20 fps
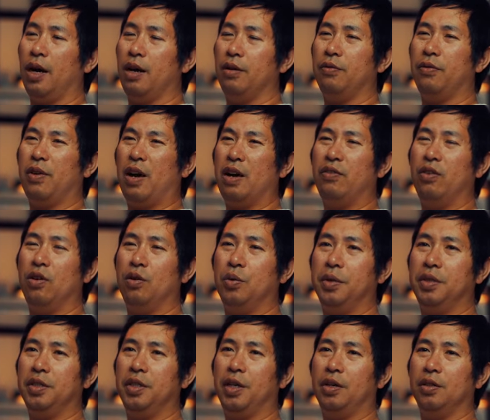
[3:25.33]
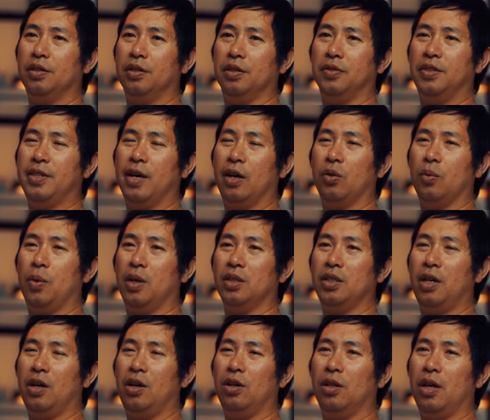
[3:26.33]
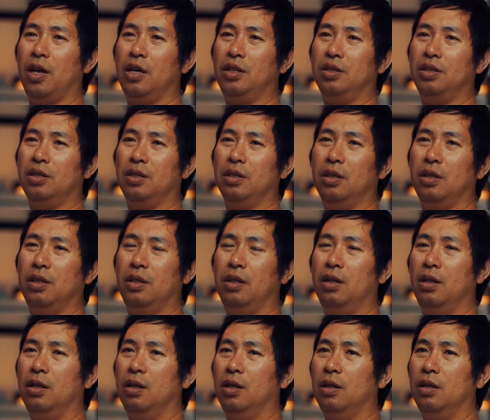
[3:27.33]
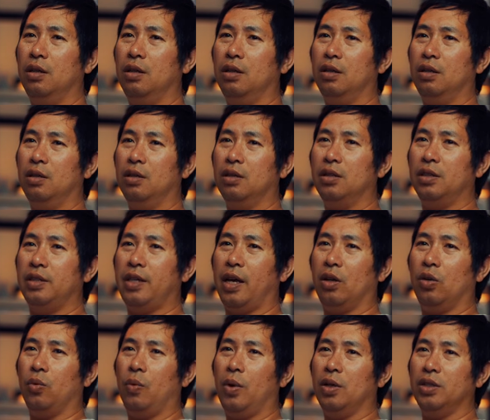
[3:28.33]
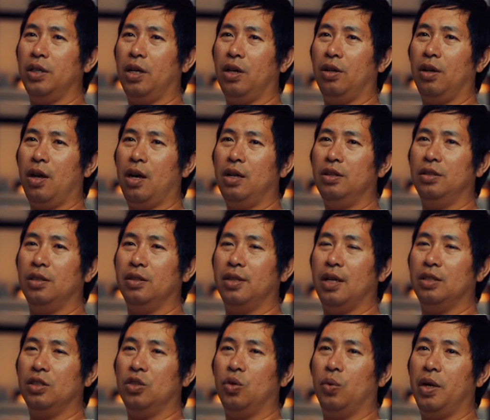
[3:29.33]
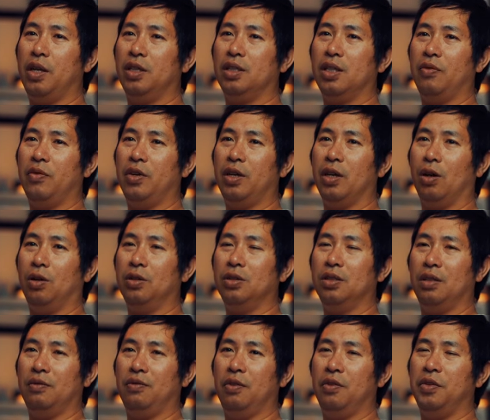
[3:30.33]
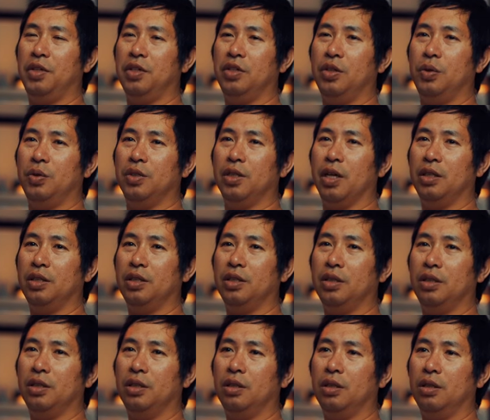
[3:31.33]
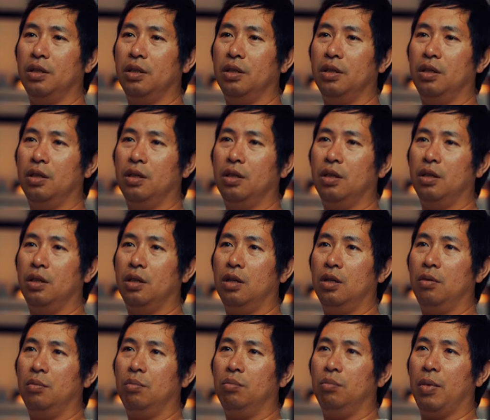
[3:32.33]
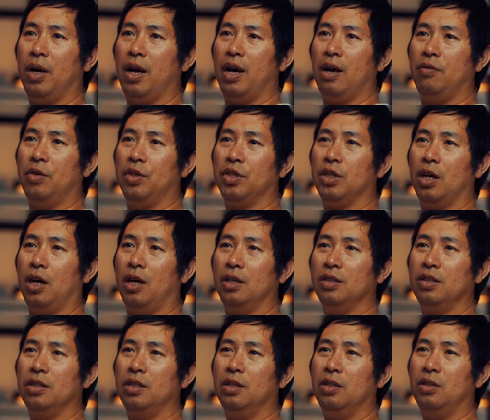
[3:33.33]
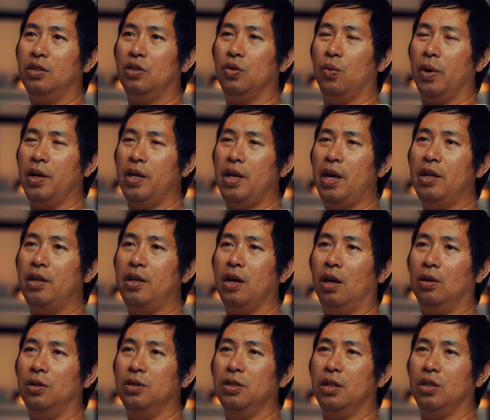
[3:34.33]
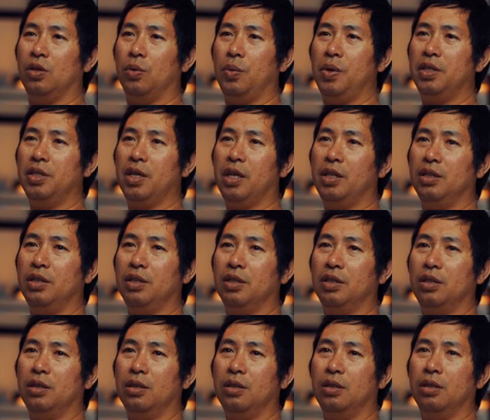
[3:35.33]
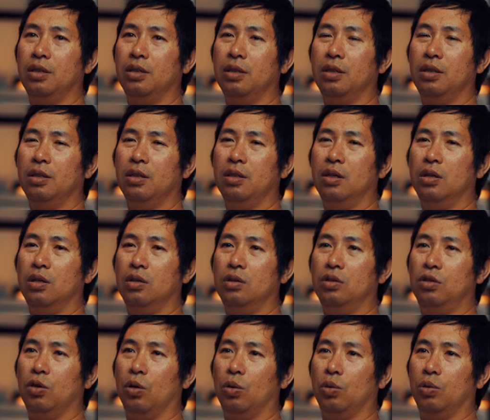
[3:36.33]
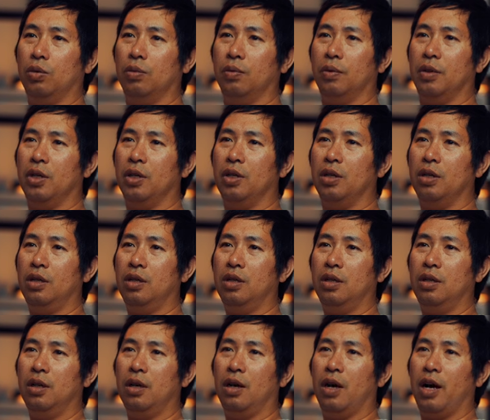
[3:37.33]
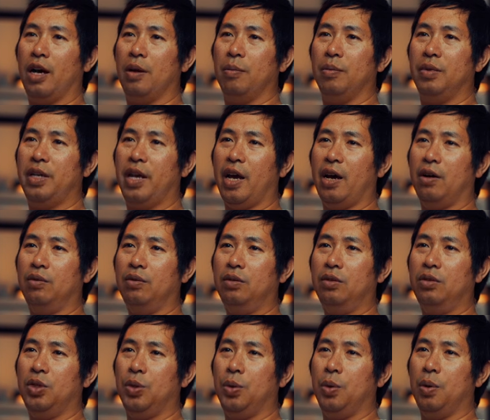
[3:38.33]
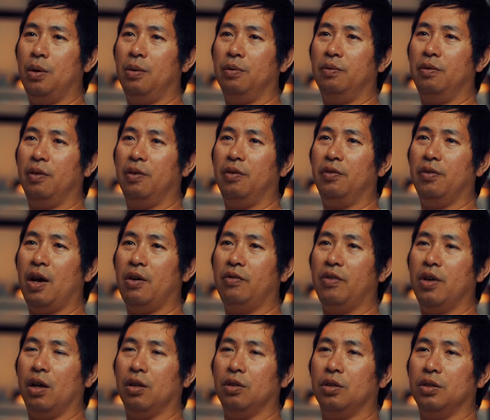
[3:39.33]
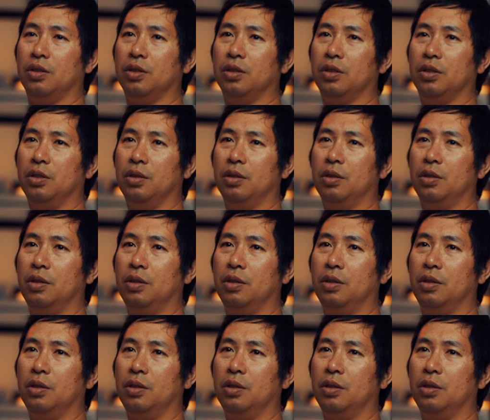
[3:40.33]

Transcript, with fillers: I have five hundred shares of Southwest Airlines. Southwest Airlines is at twenty-seven dollars and fifty-two cents. My average cost, twenty-eight dollars and three cents. Total return, I am down two hundred fifty-five dollars.